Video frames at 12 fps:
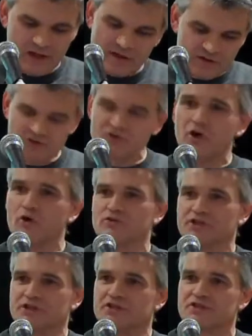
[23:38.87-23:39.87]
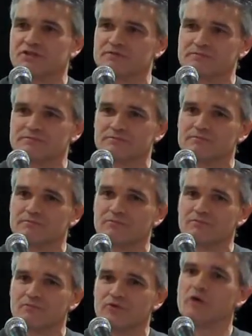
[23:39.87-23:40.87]
Like these soldiers,
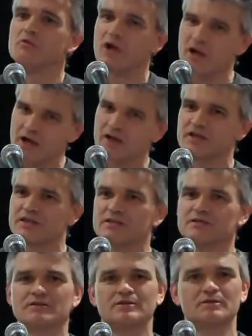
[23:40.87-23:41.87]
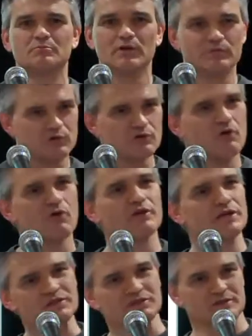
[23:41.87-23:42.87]
they were lucky, but for the wrong
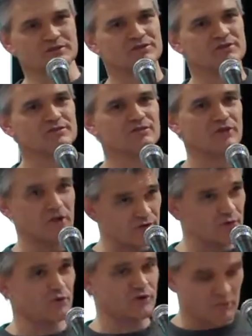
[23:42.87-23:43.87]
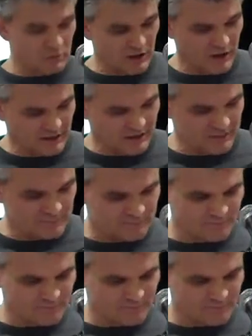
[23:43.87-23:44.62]
reasons. They thought they were lucky.